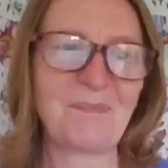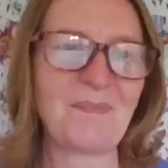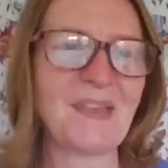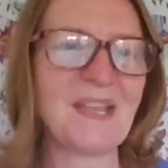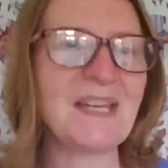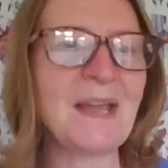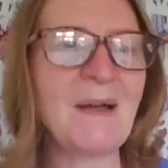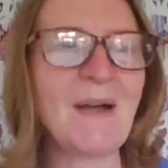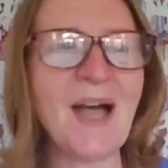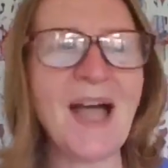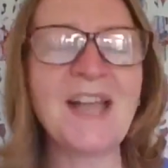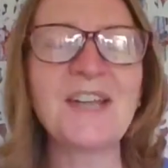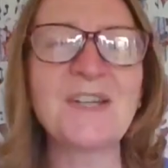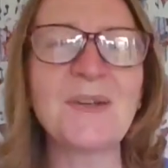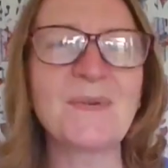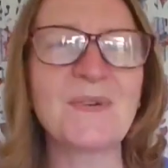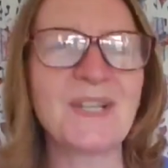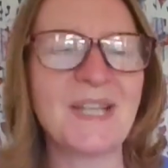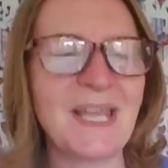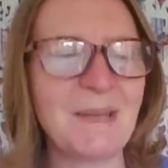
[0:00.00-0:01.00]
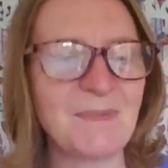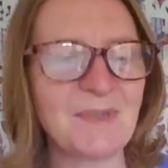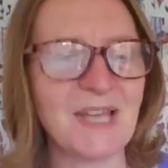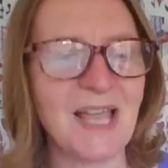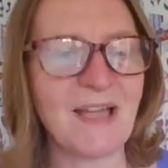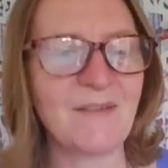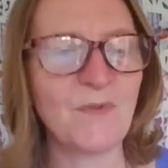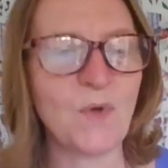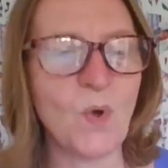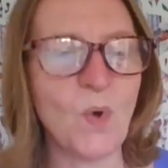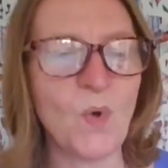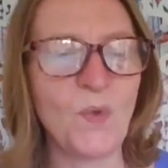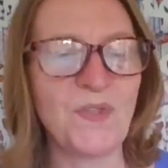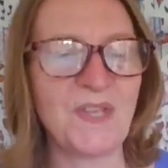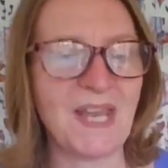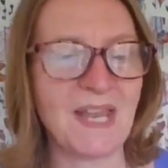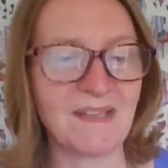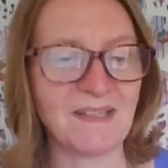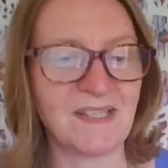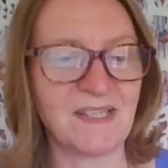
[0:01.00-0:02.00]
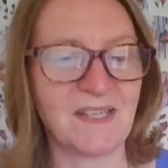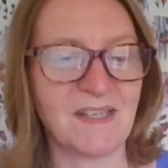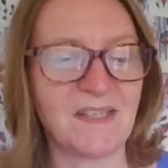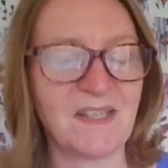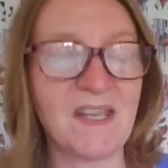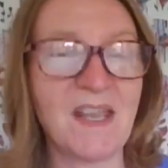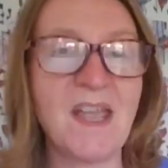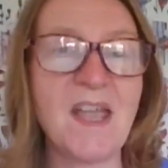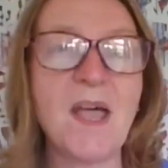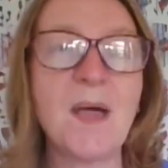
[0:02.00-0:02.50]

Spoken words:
Now, I don't claim to have all the answers,